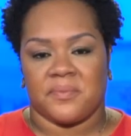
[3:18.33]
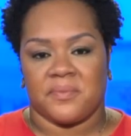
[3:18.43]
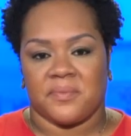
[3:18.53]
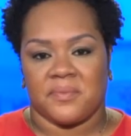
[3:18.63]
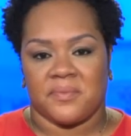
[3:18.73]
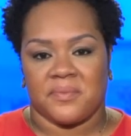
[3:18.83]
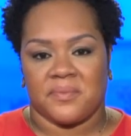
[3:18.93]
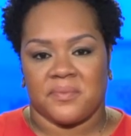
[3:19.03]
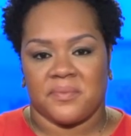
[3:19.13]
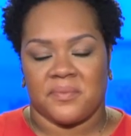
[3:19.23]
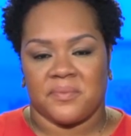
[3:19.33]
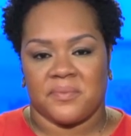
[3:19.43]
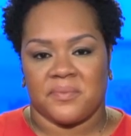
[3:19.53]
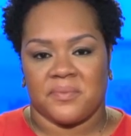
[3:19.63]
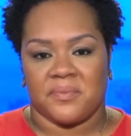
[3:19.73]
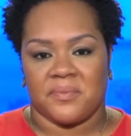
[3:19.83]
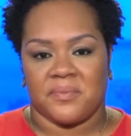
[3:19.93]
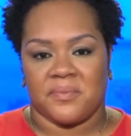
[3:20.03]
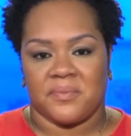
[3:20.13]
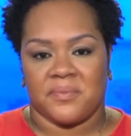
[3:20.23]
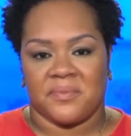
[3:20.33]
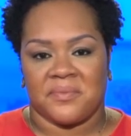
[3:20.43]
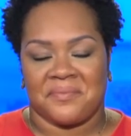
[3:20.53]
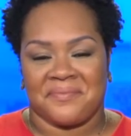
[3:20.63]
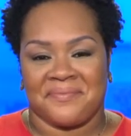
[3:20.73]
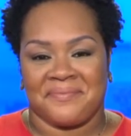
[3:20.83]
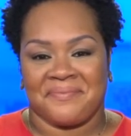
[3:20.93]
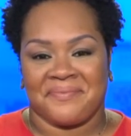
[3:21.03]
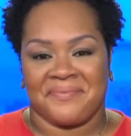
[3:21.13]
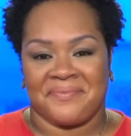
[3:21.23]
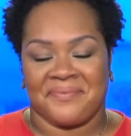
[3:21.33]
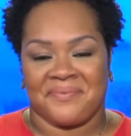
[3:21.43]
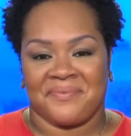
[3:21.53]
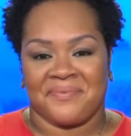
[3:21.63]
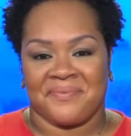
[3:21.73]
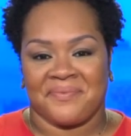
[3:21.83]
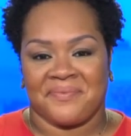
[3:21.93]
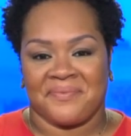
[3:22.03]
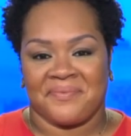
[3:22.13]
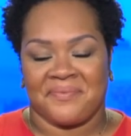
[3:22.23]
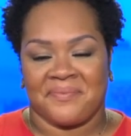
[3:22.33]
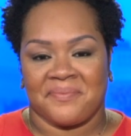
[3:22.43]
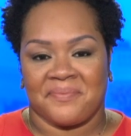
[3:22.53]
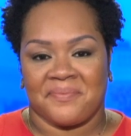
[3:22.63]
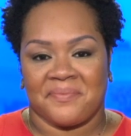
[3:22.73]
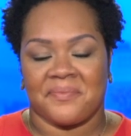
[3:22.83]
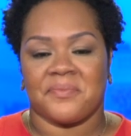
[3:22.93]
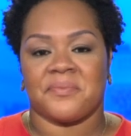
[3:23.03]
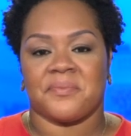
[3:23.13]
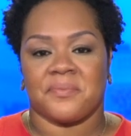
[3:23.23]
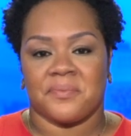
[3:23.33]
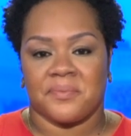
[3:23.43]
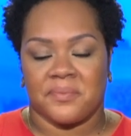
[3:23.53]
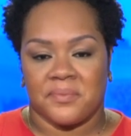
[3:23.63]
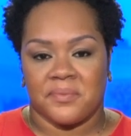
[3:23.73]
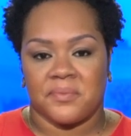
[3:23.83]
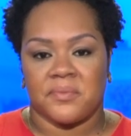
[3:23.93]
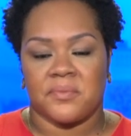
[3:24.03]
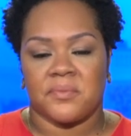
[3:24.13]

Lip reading: [no speech]